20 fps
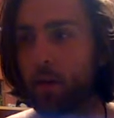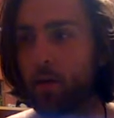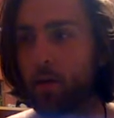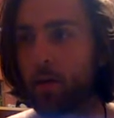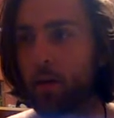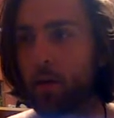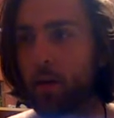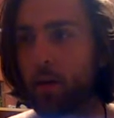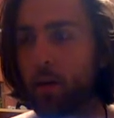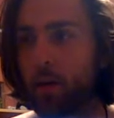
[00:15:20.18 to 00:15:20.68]

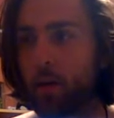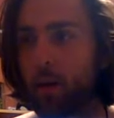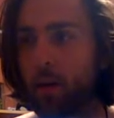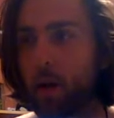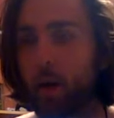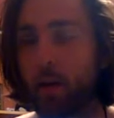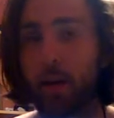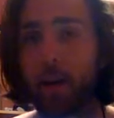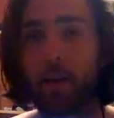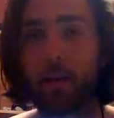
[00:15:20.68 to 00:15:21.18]
Jose
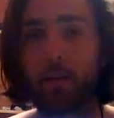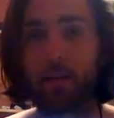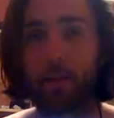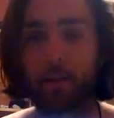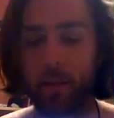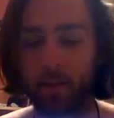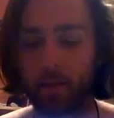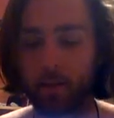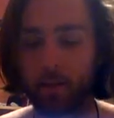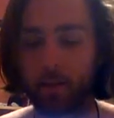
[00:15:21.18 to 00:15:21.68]

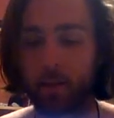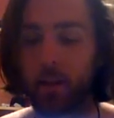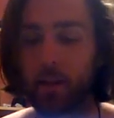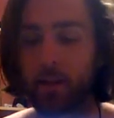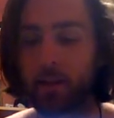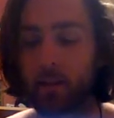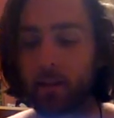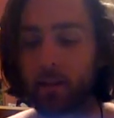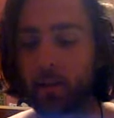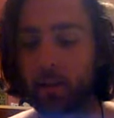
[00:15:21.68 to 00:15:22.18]
Argels does. He
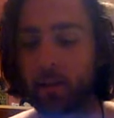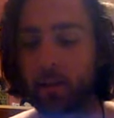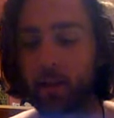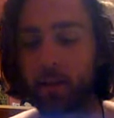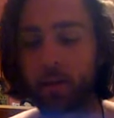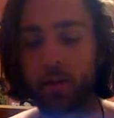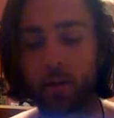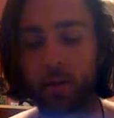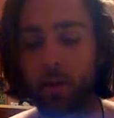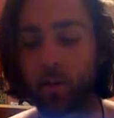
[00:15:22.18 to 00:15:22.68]
lines the
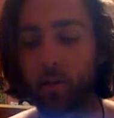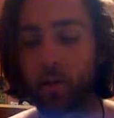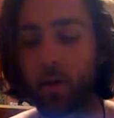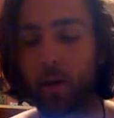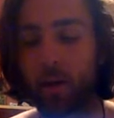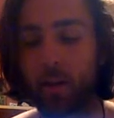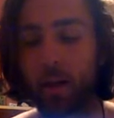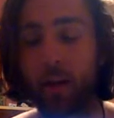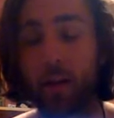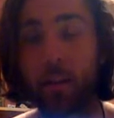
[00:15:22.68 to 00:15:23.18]
tips. You
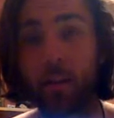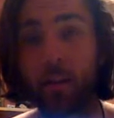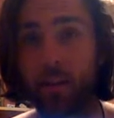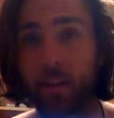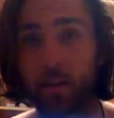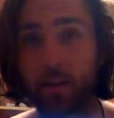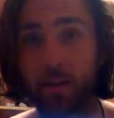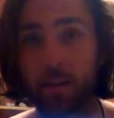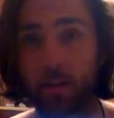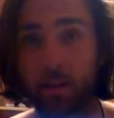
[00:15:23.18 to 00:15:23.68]
want to line the
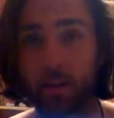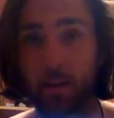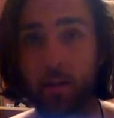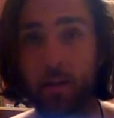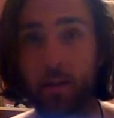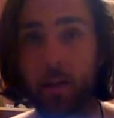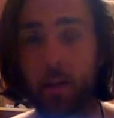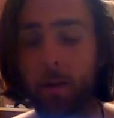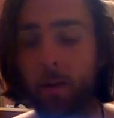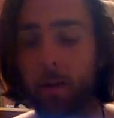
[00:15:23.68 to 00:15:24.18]

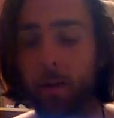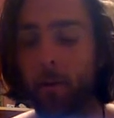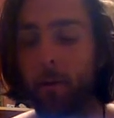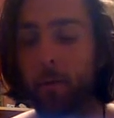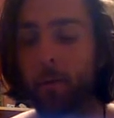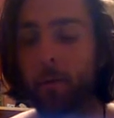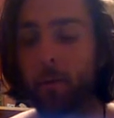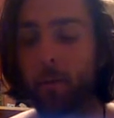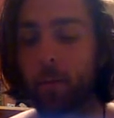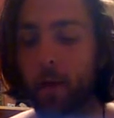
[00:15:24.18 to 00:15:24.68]
faces.
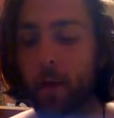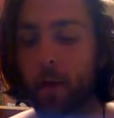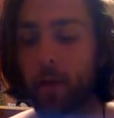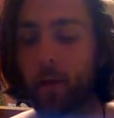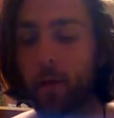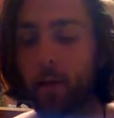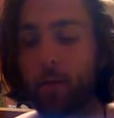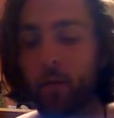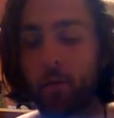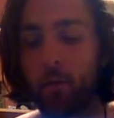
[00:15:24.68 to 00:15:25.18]

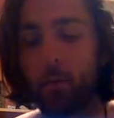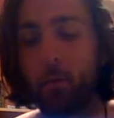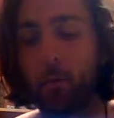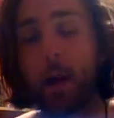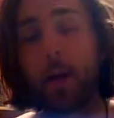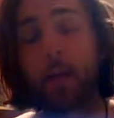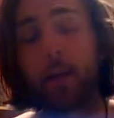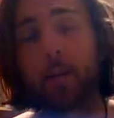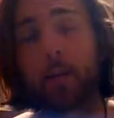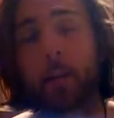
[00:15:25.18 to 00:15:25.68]
And if you
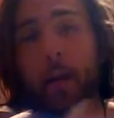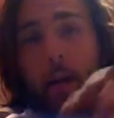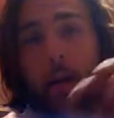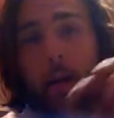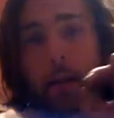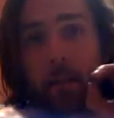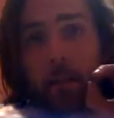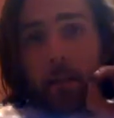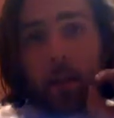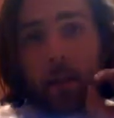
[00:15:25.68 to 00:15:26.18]

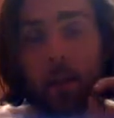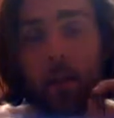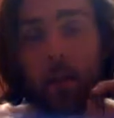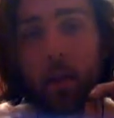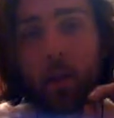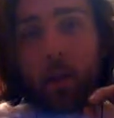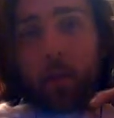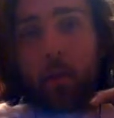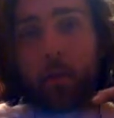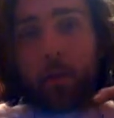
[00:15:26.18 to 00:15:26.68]
magnetize
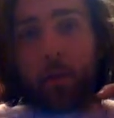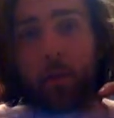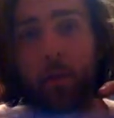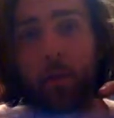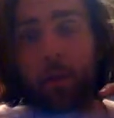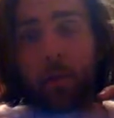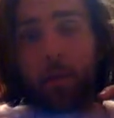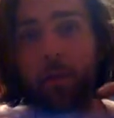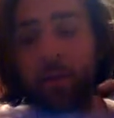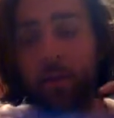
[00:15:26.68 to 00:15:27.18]

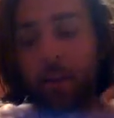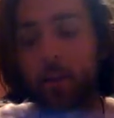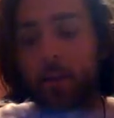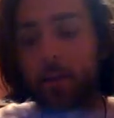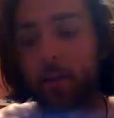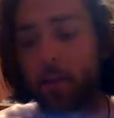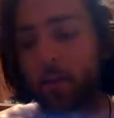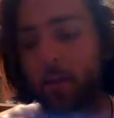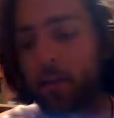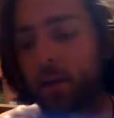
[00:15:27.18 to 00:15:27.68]
through the
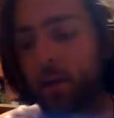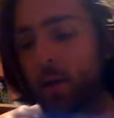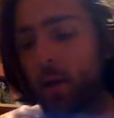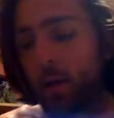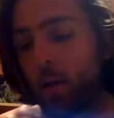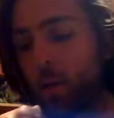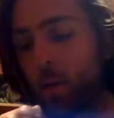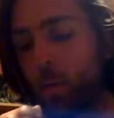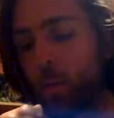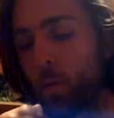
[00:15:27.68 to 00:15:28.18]
face,
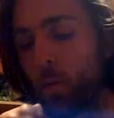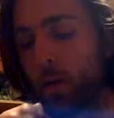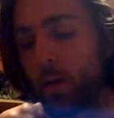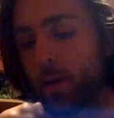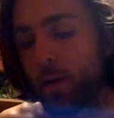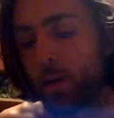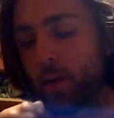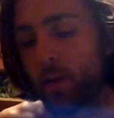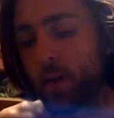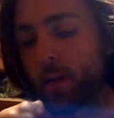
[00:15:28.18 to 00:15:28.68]
one
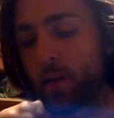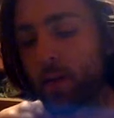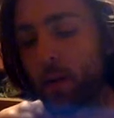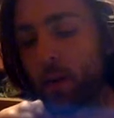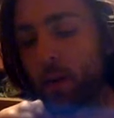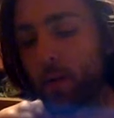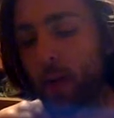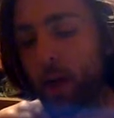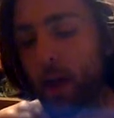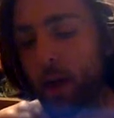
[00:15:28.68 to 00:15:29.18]
of the things
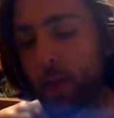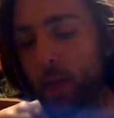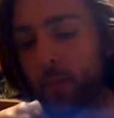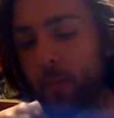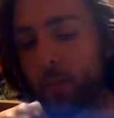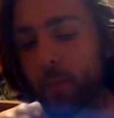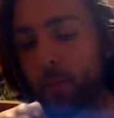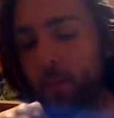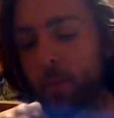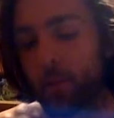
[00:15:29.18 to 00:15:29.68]
that would
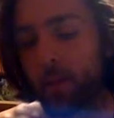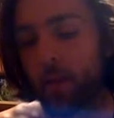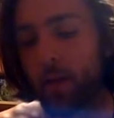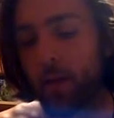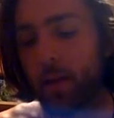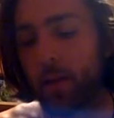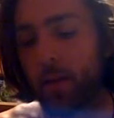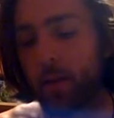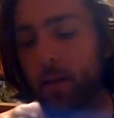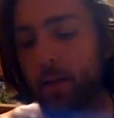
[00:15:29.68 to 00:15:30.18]
happen
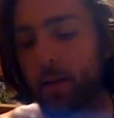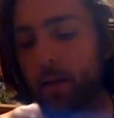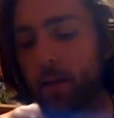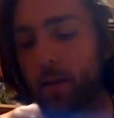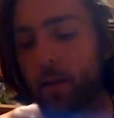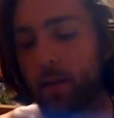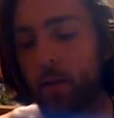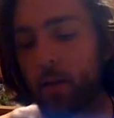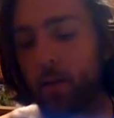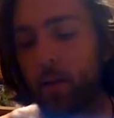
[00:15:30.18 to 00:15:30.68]

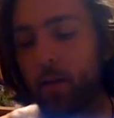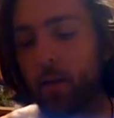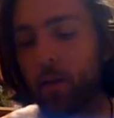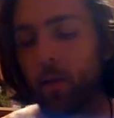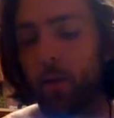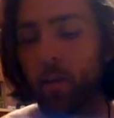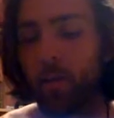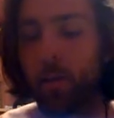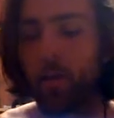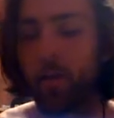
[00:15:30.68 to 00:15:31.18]
is
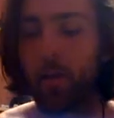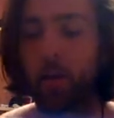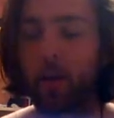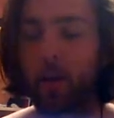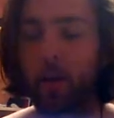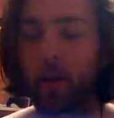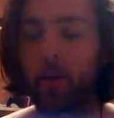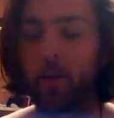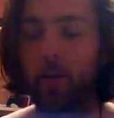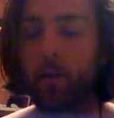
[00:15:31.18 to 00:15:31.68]
there would be
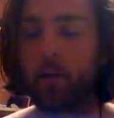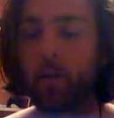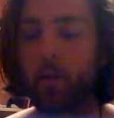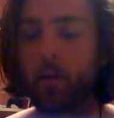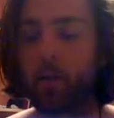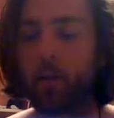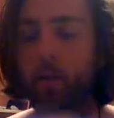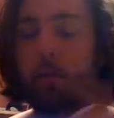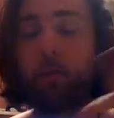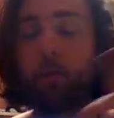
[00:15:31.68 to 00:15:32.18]
uh,
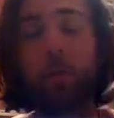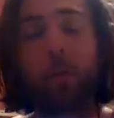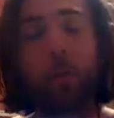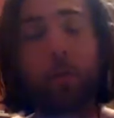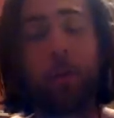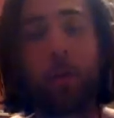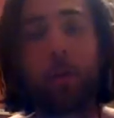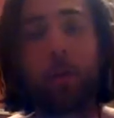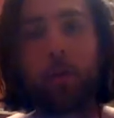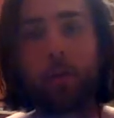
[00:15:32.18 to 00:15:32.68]
three
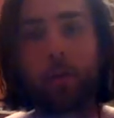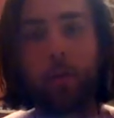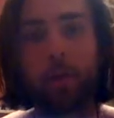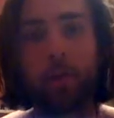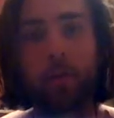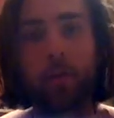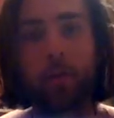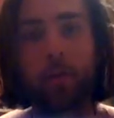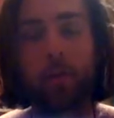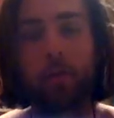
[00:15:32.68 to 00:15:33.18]
focal
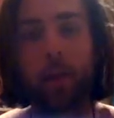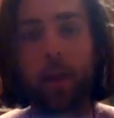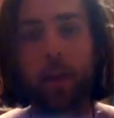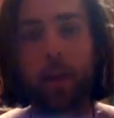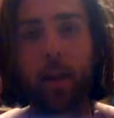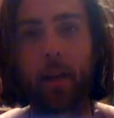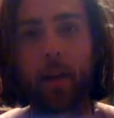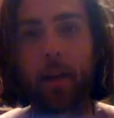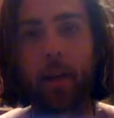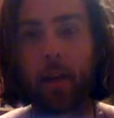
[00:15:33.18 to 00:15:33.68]
points of
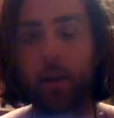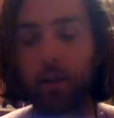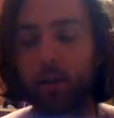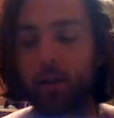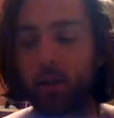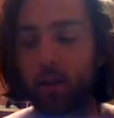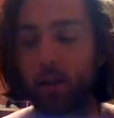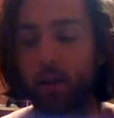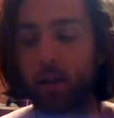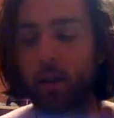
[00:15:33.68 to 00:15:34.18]
magnetic
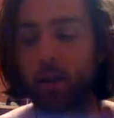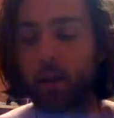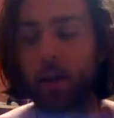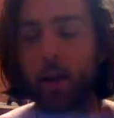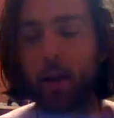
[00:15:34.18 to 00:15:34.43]
energy